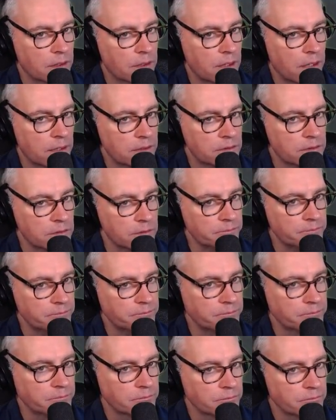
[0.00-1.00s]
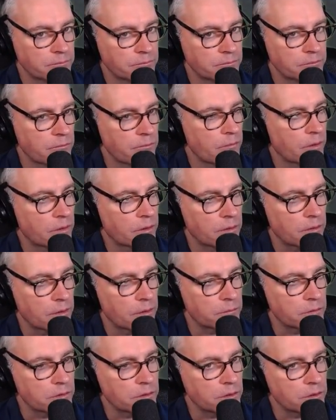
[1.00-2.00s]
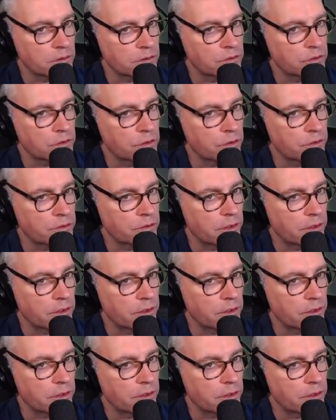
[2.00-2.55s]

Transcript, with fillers: custom, and I'm just going to turn